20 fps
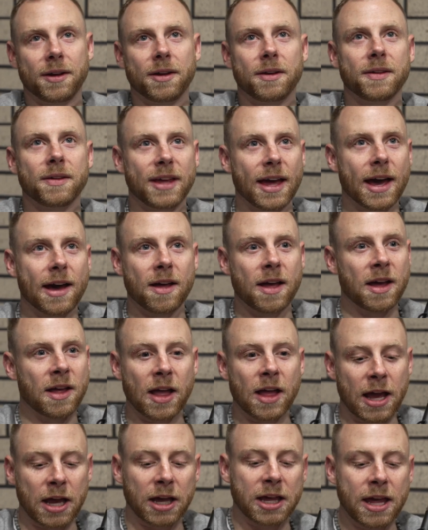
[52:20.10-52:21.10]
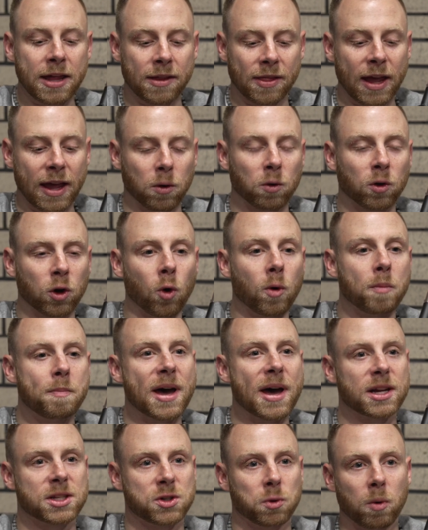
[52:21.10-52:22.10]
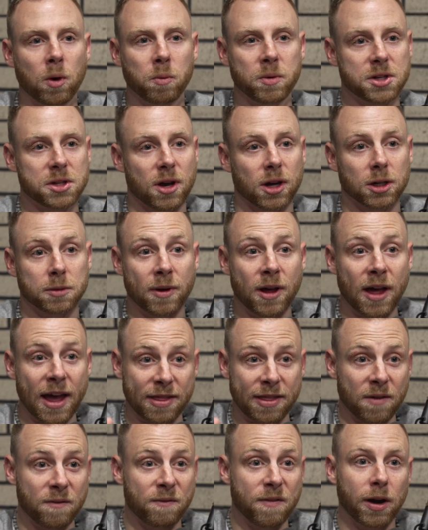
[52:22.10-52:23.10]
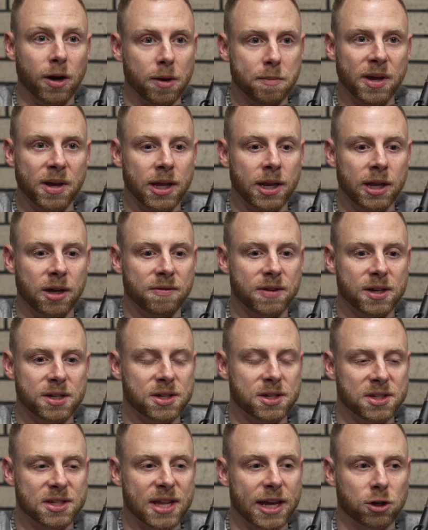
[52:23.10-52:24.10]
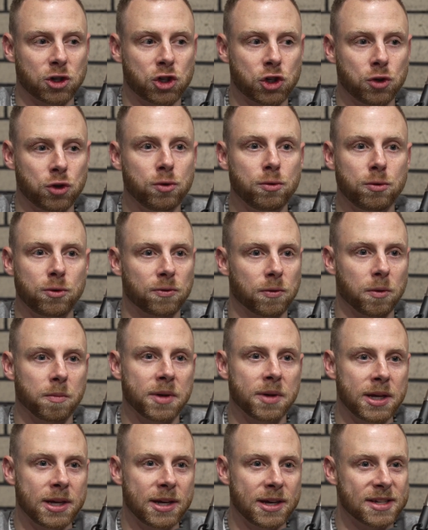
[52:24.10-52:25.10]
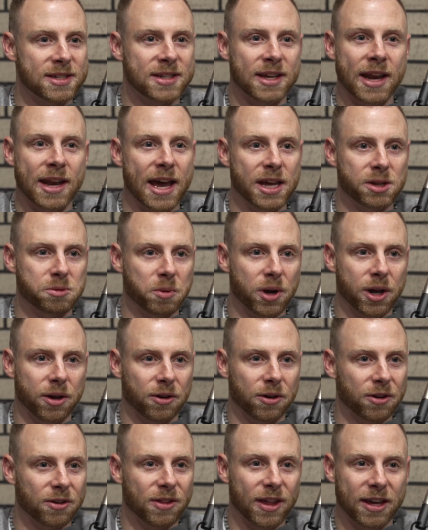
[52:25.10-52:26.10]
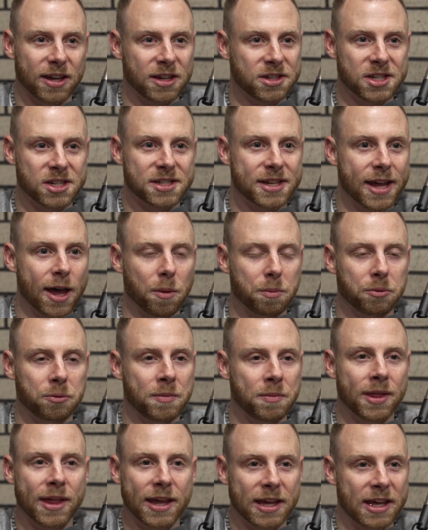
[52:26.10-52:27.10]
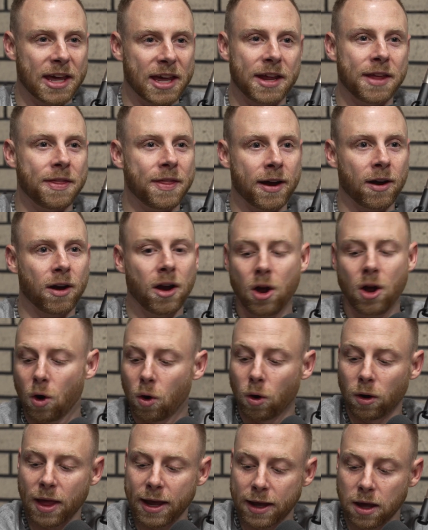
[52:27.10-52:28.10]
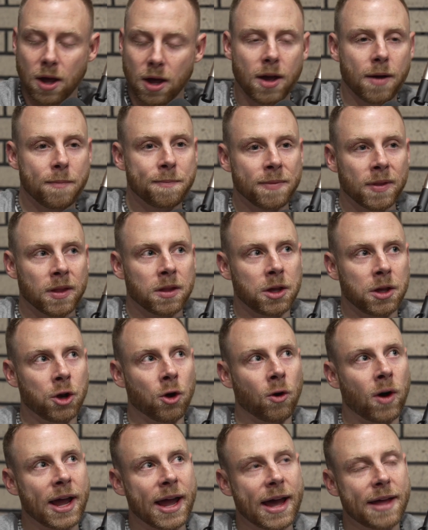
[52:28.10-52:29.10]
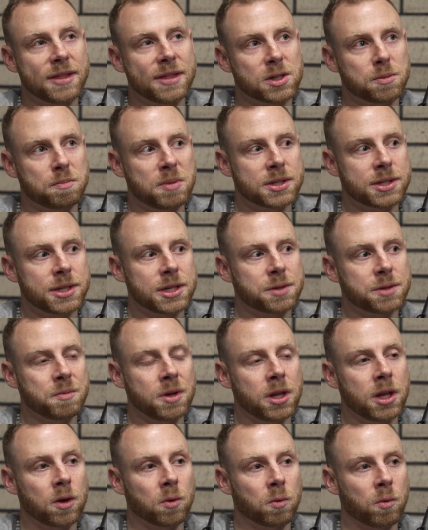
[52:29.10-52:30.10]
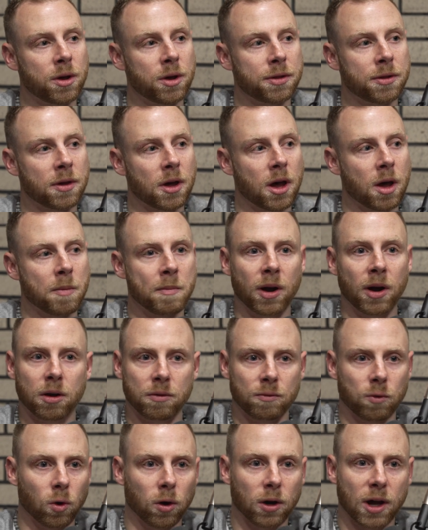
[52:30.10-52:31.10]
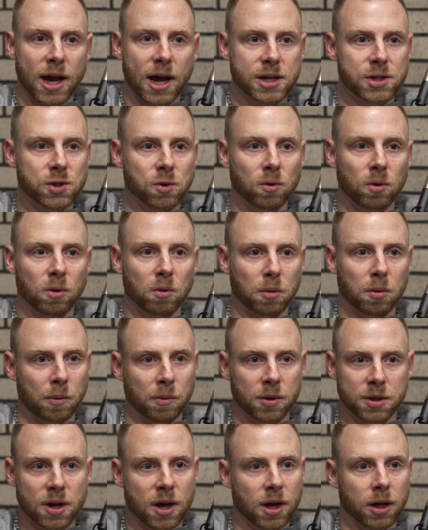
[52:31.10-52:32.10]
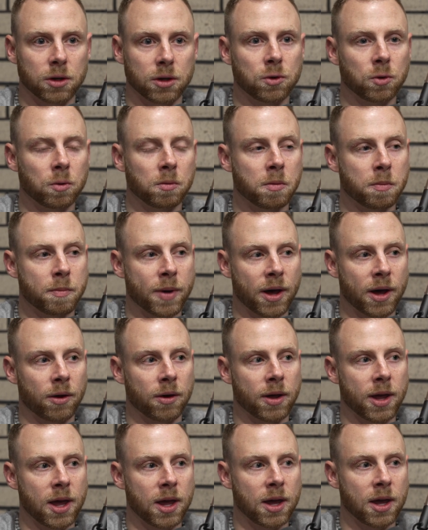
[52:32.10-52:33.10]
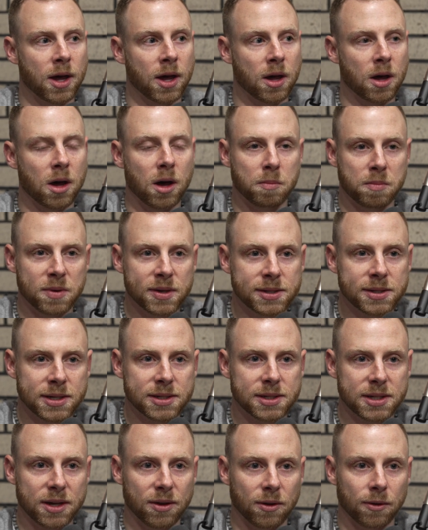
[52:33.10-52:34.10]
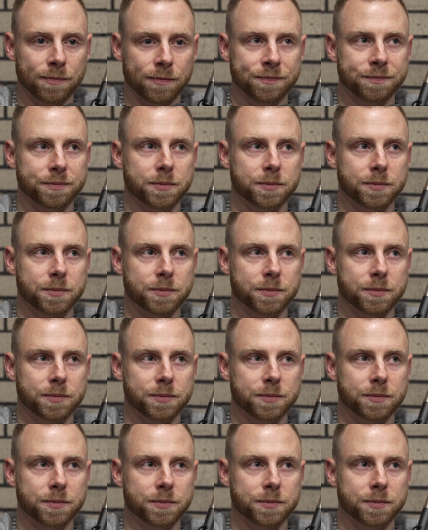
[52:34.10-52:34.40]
yeah, again, like going back to what we talked about at the very beginning of this is like shoes for me is an icebreaker. Like it just helps me like get in there. Or like, I had this business meeting with American Fork High School where we're talking to them about a business deal.